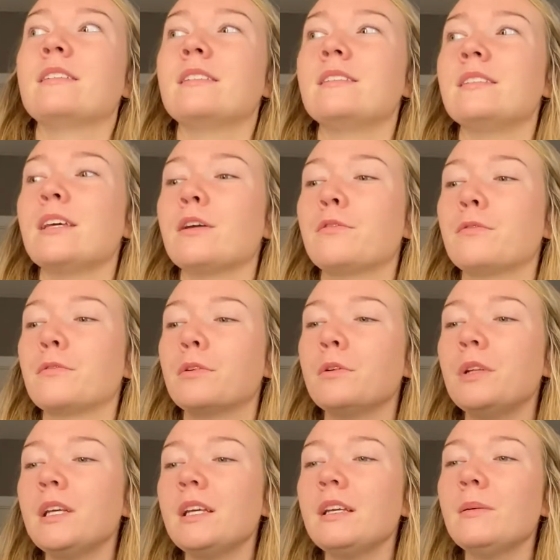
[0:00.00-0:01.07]
It's like
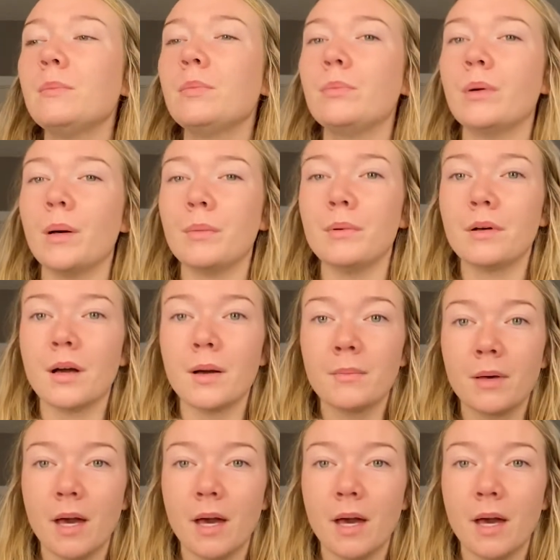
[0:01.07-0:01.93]
fruity bubblegum